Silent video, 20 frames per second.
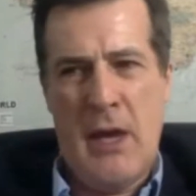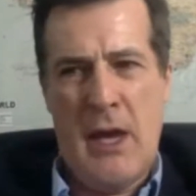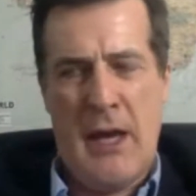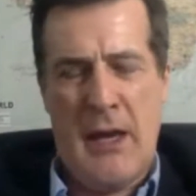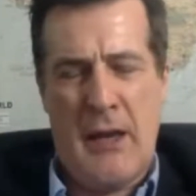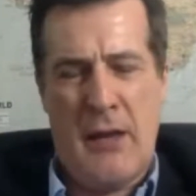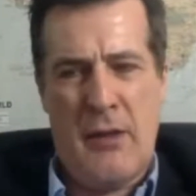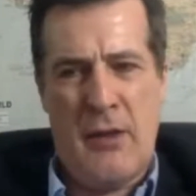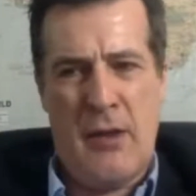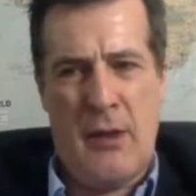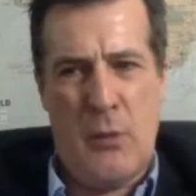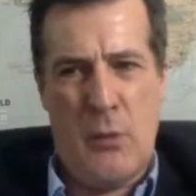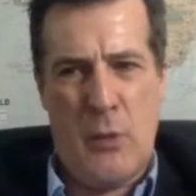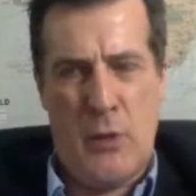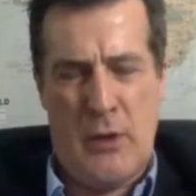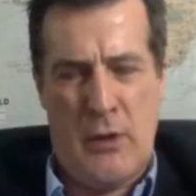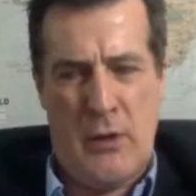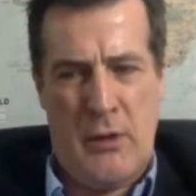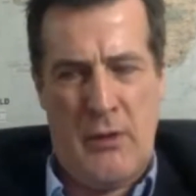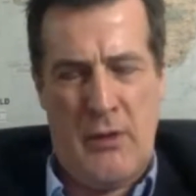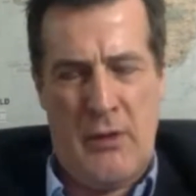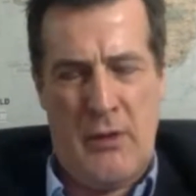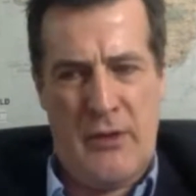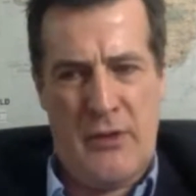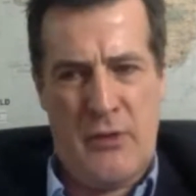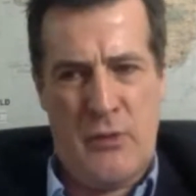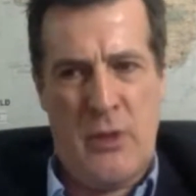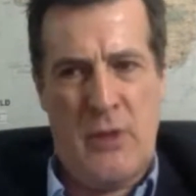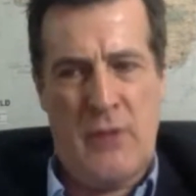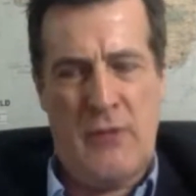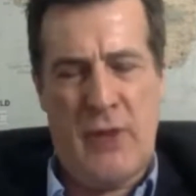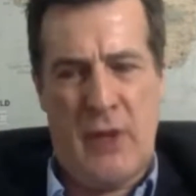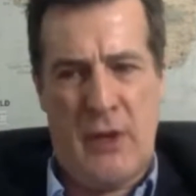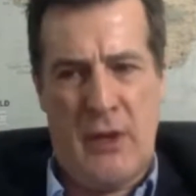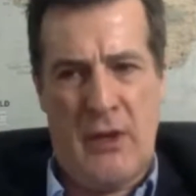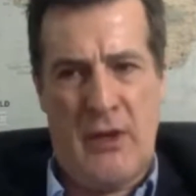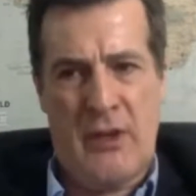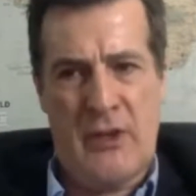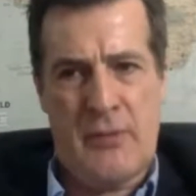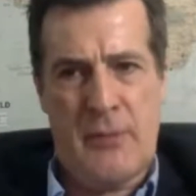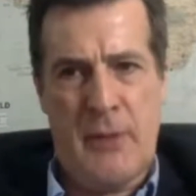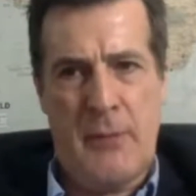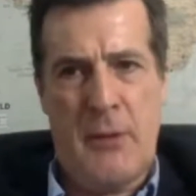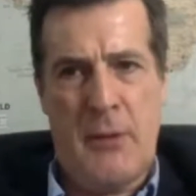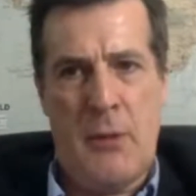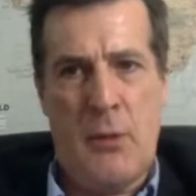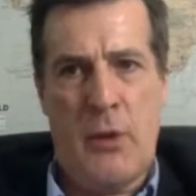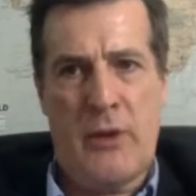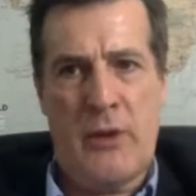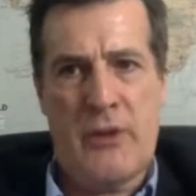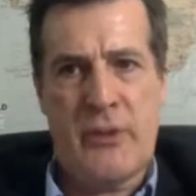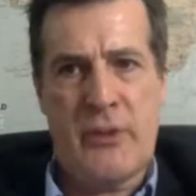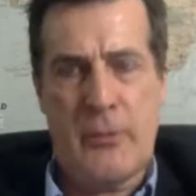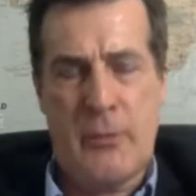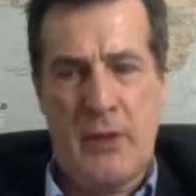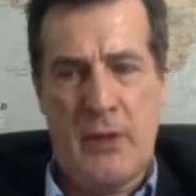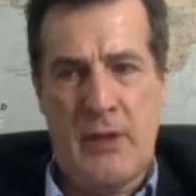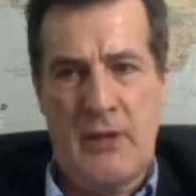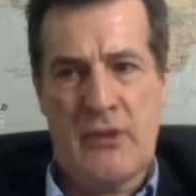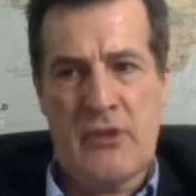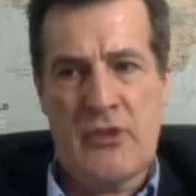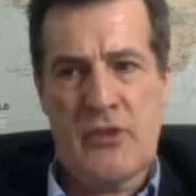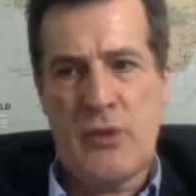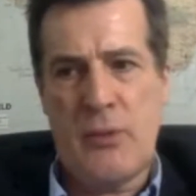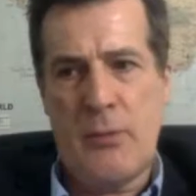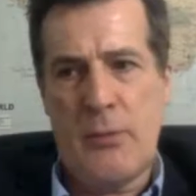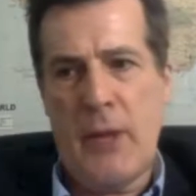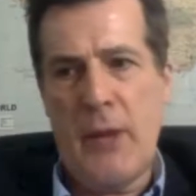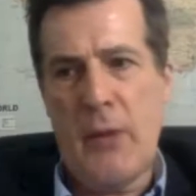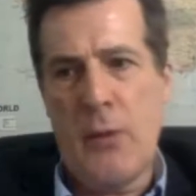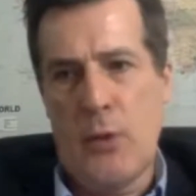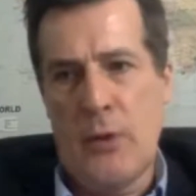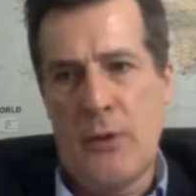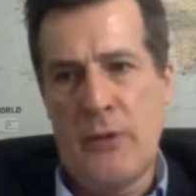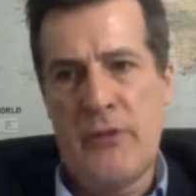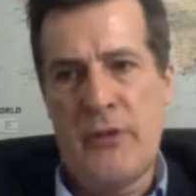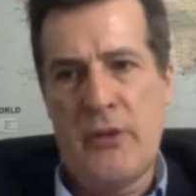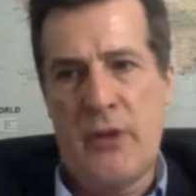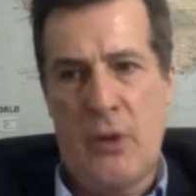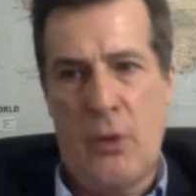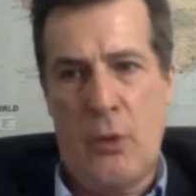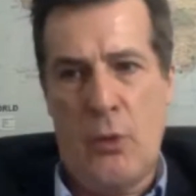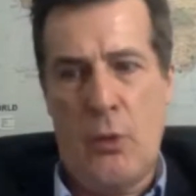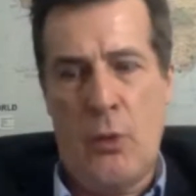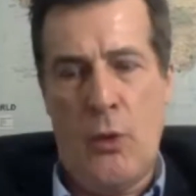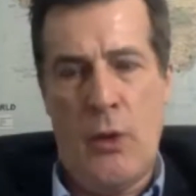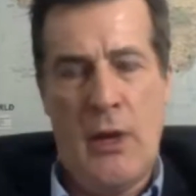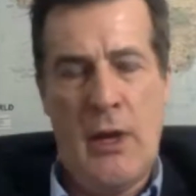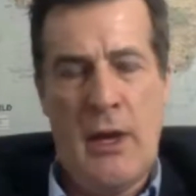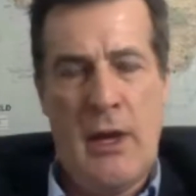And I think one of the things we've done, and it's maybe where some of the industry might want to go,